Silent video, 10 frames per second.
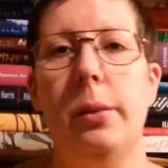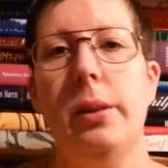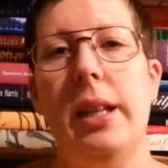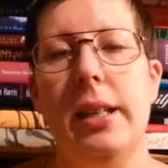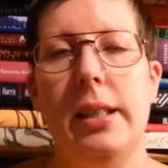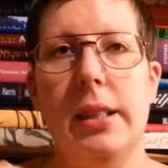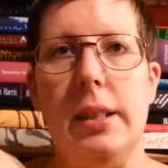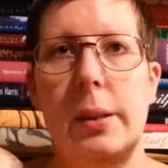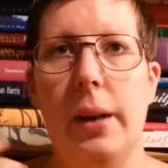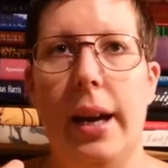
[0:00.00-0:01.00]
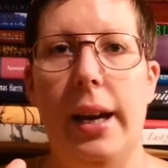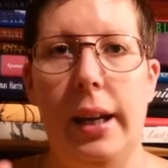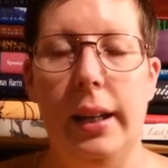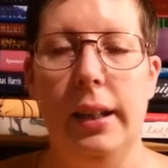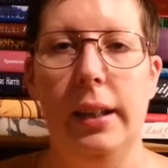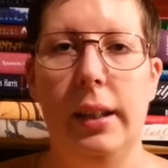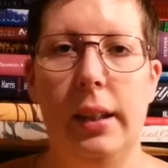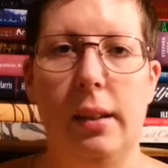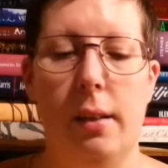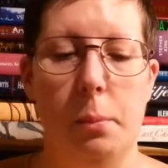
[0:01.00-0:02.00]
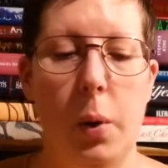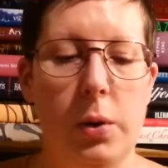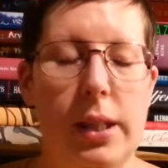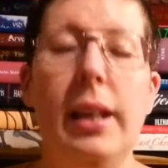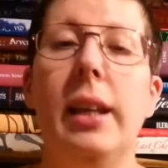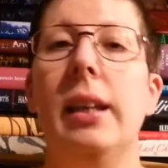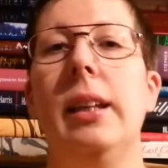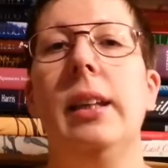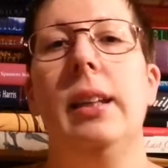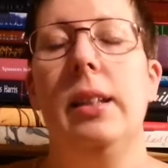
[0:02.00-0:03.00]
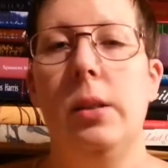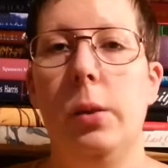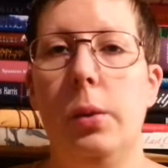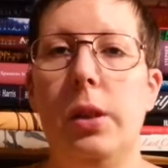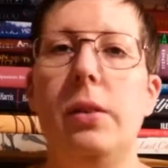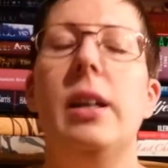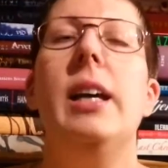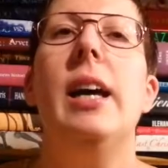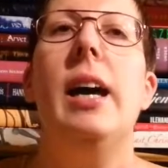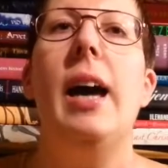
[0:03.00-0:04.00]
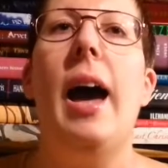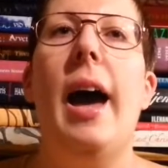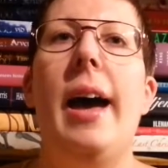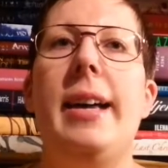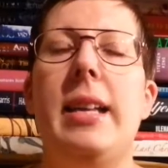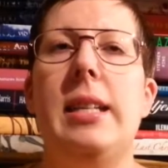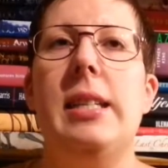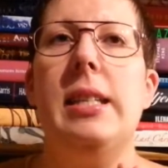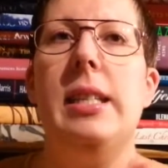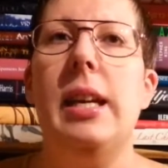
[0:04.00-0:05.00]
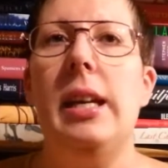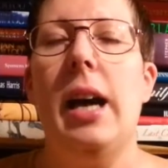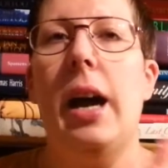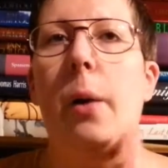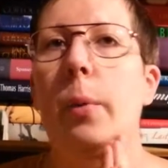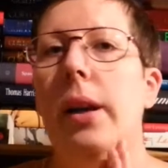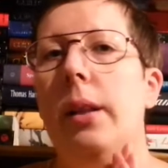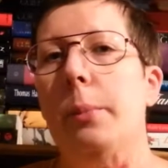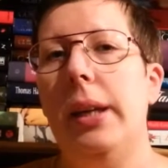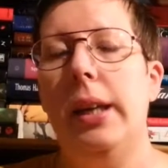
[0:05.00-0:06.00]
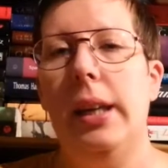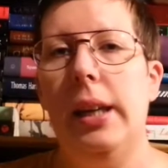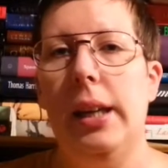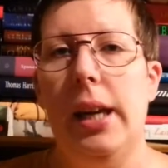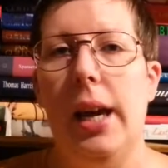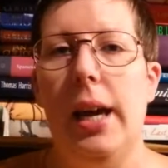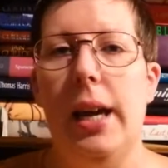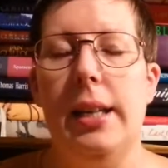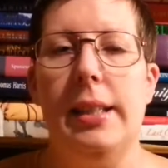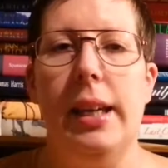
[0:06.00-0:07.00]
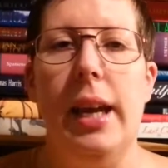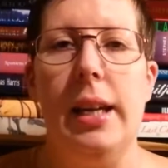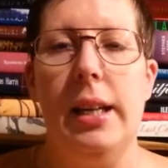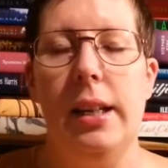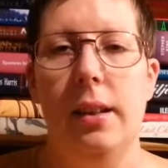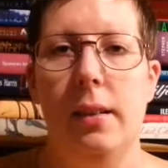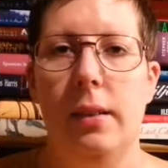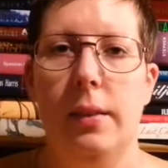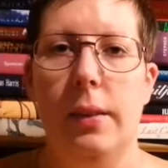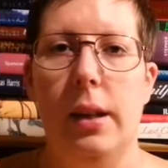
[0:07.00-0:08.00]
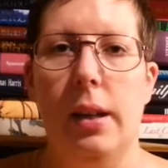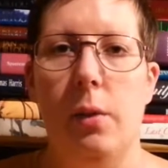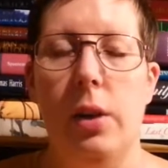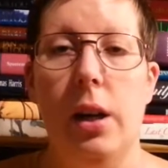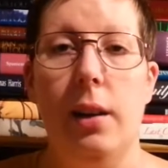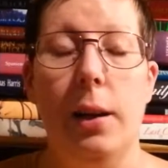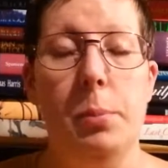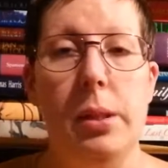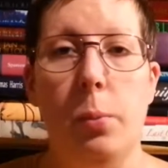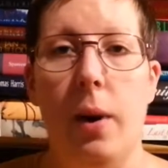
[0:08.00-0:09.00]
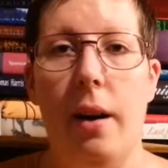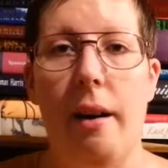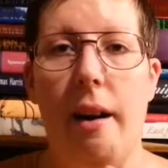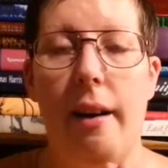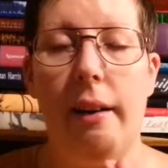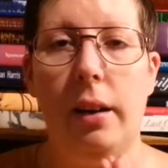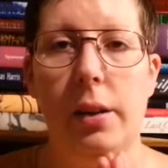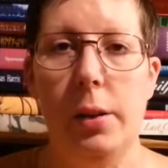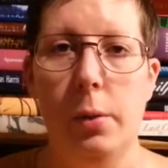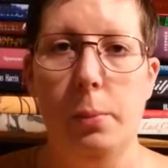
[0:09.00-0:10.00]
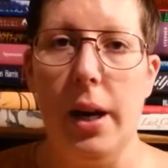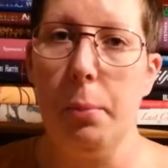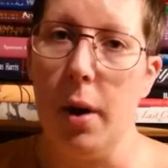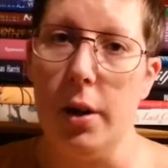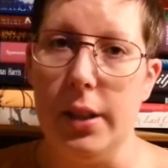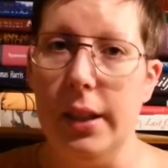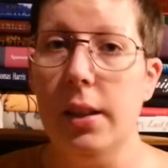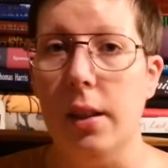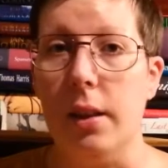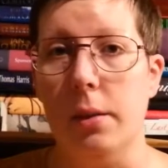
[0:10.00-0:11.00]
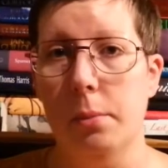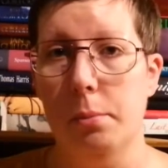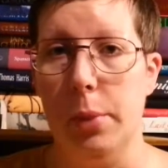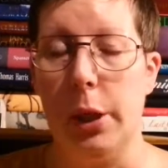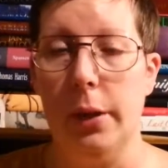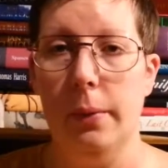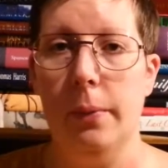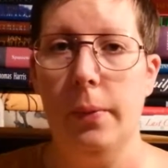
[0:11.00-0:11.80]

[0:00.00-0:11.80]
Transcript: I thought I'd do a unboxing, sort of, and then I will be editing in video clips where I do my part in the book.